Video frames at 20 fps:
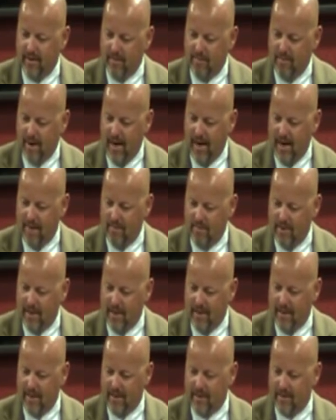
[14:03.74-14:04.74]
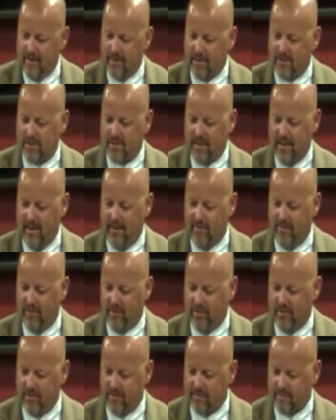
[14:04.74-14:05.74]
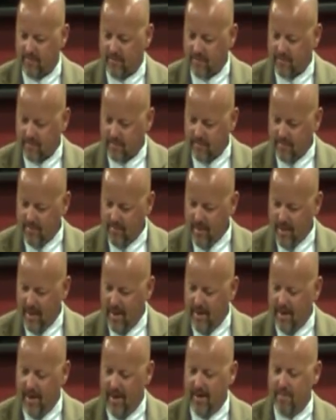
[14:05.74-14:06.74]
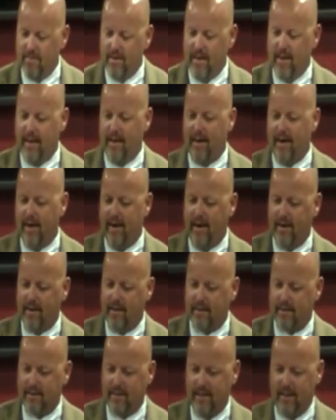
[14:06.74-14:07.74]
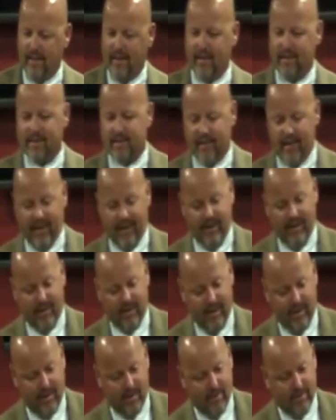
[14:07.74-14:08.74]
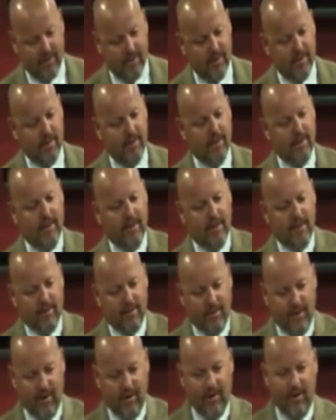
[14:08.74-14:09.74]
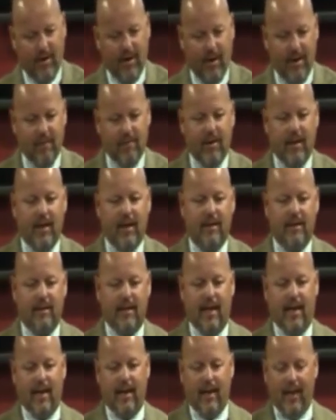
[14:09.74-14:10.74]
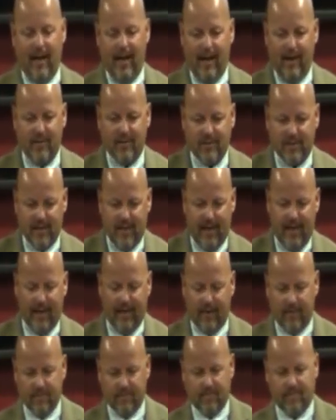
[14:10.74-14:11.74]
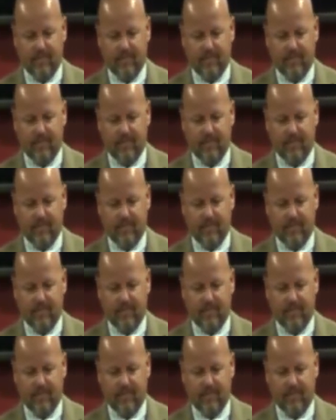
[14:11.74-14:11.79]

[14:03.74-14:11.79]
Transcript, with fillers: By being deceitful and not being honest. The next thing you know, they're living that lifestyle.